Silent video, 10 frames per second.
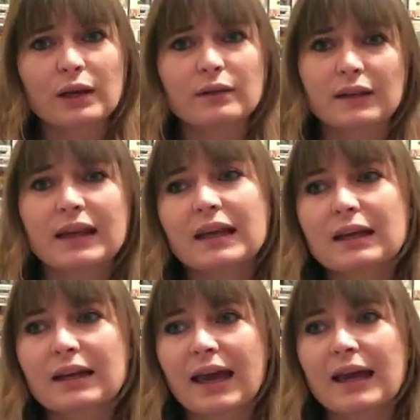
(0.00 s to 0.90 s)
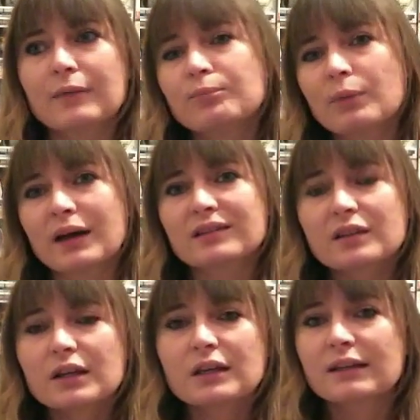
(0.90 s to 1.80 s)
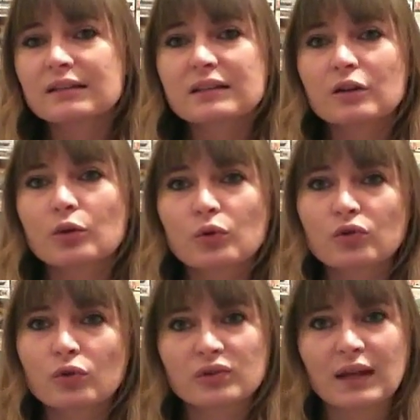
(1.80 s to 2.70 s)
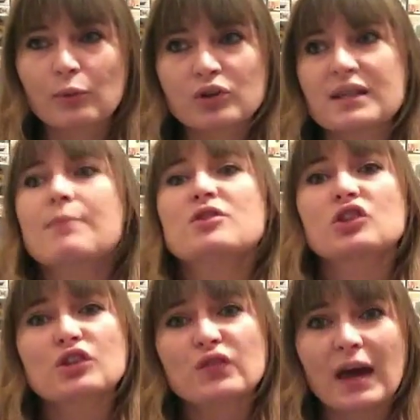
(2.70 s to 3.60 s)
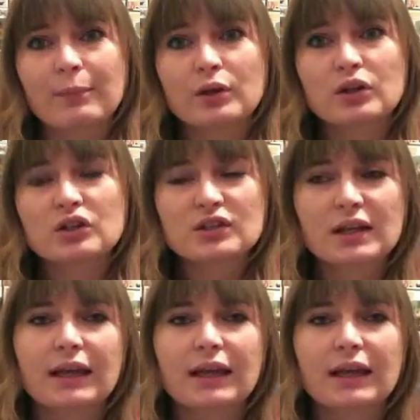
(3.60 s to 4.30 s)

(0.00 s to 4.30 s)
He was eating again, but they didn't know what damage could have happened.